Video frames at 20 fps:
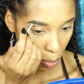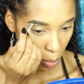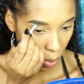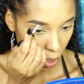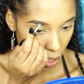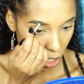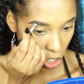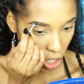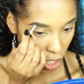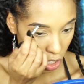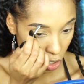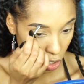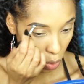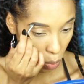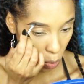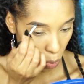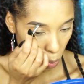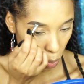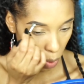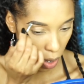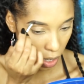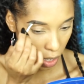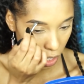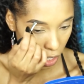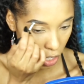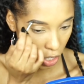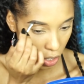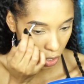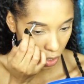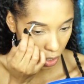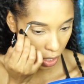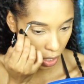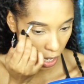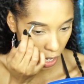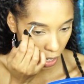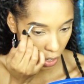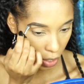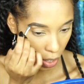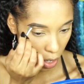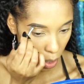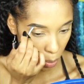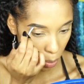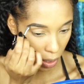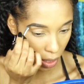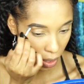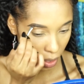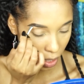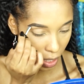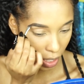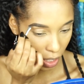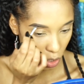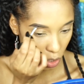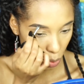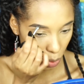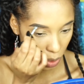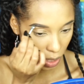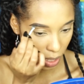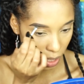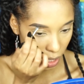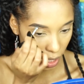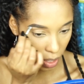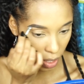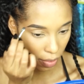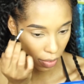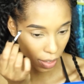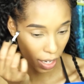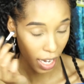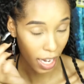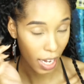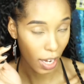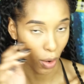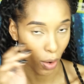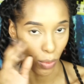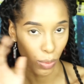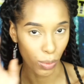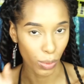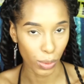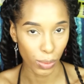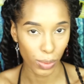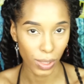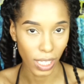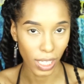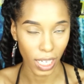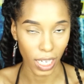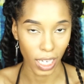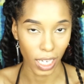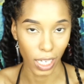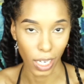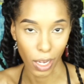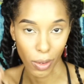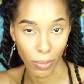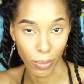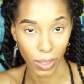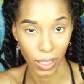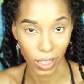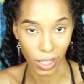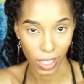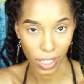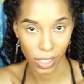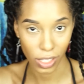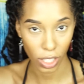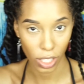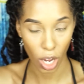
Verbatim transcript: But just one year later, police received a routine police